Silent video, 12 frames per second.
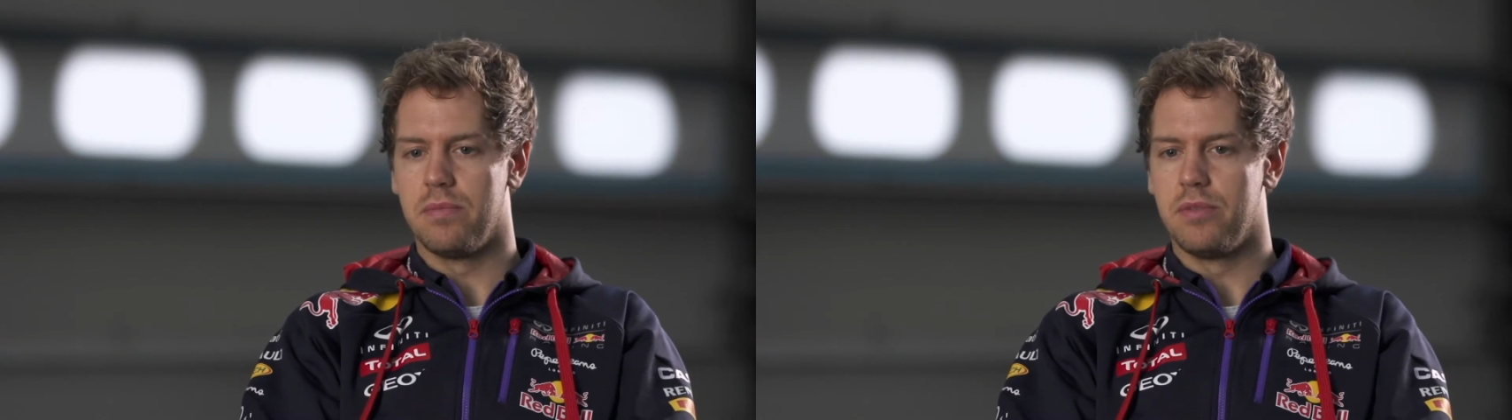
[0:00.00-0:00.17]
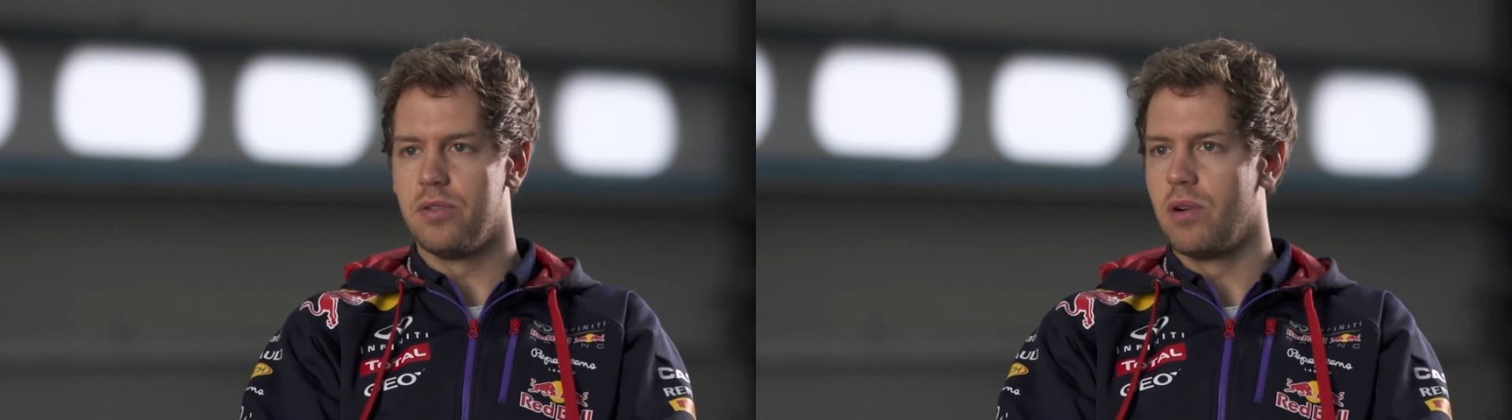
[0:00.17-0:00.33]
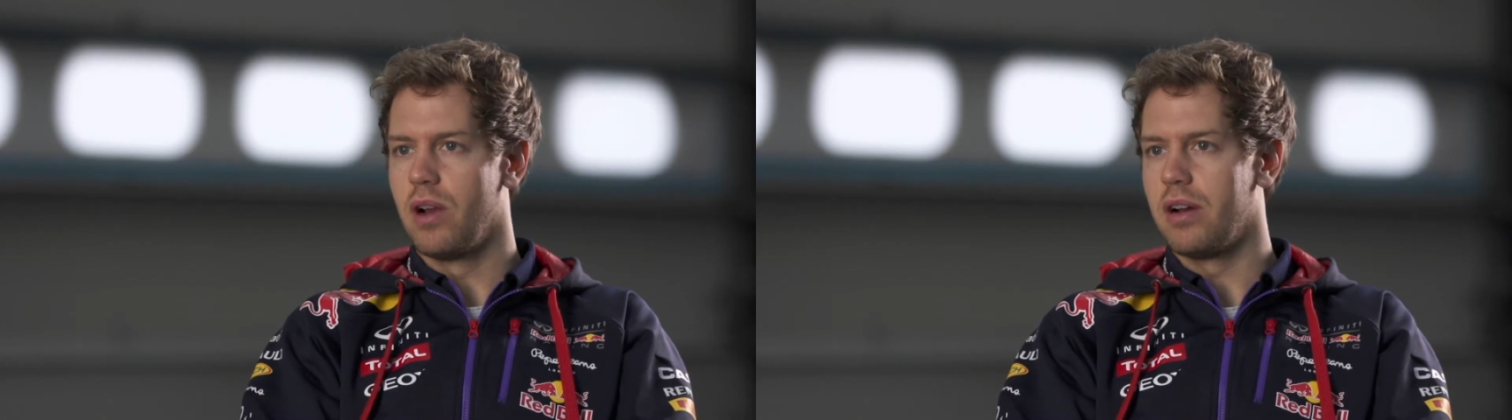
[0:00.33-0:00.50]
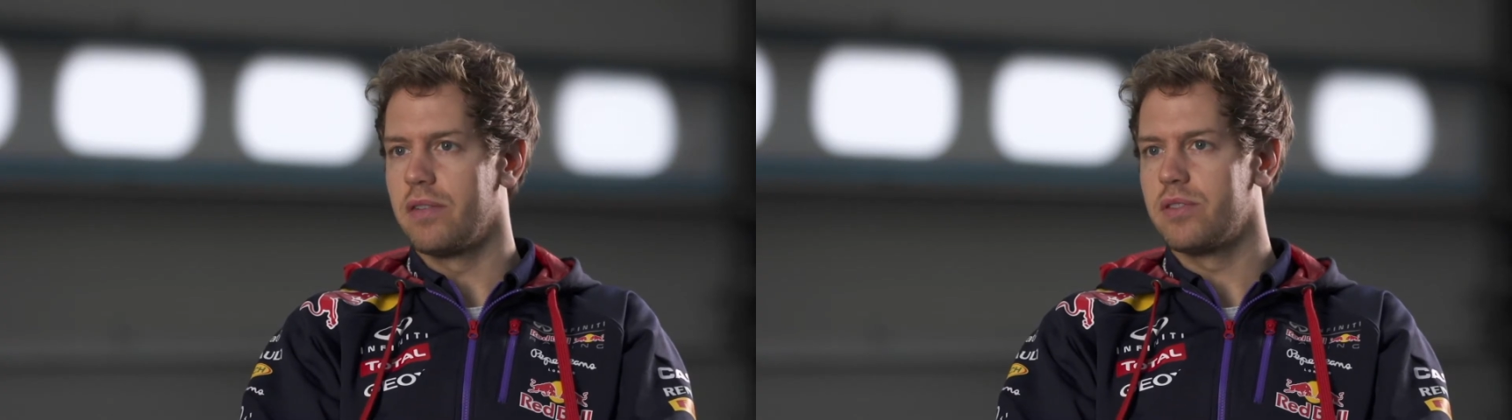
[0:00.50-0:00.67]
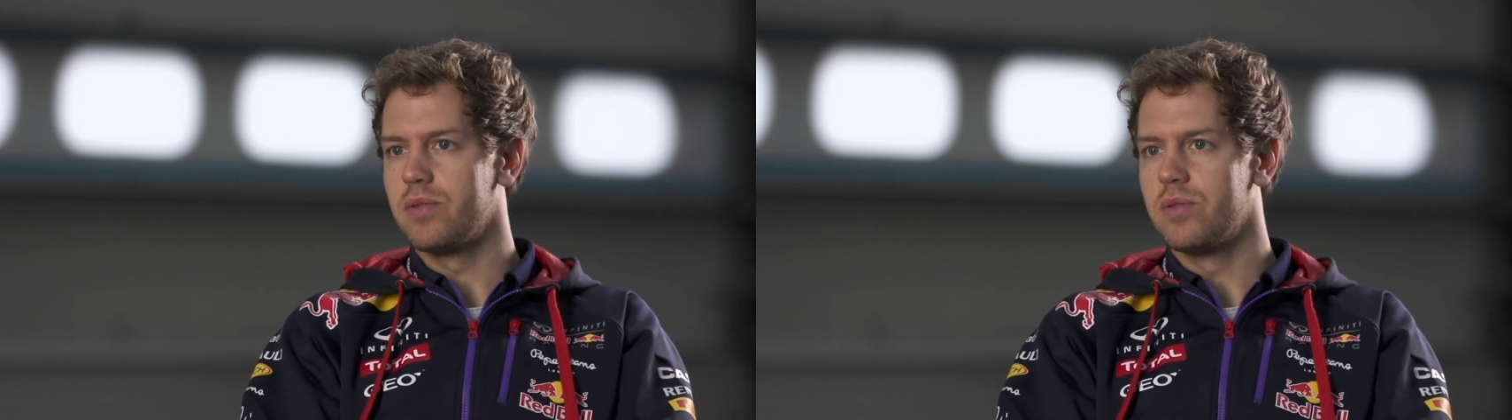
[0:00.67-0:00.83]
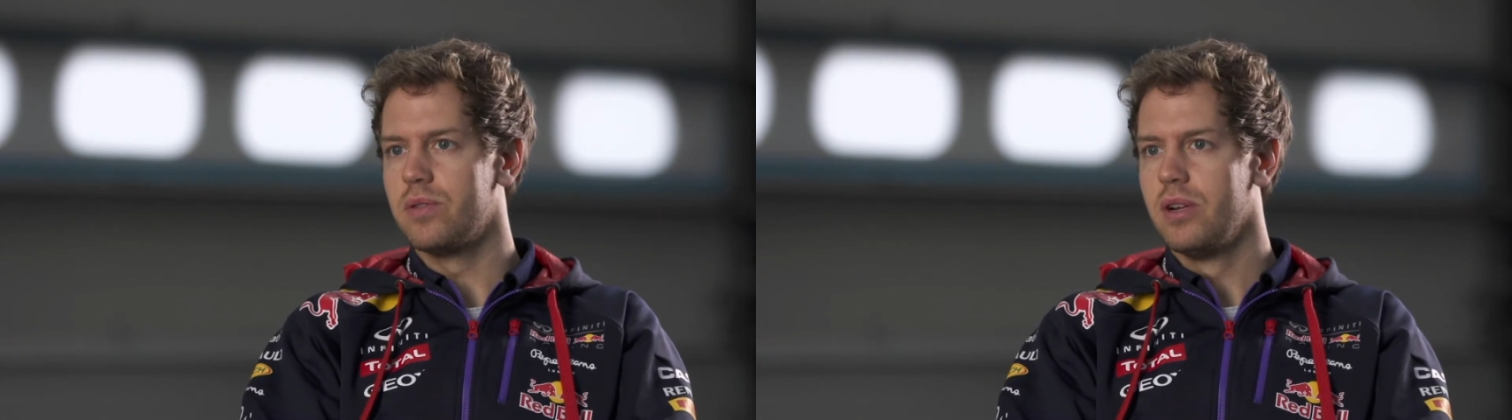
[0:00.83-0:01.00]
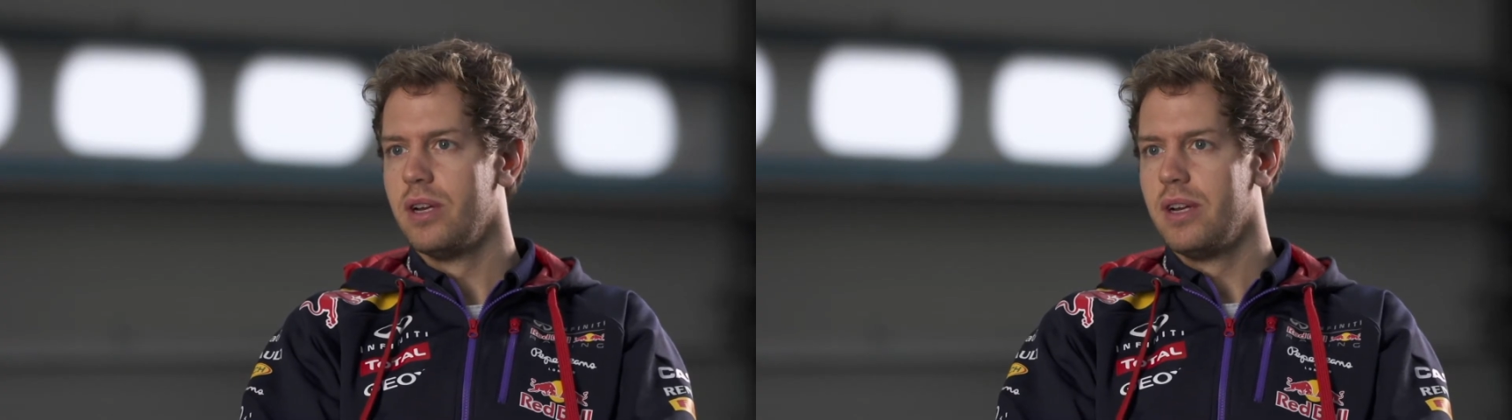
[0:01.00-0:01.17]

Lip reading: You will have to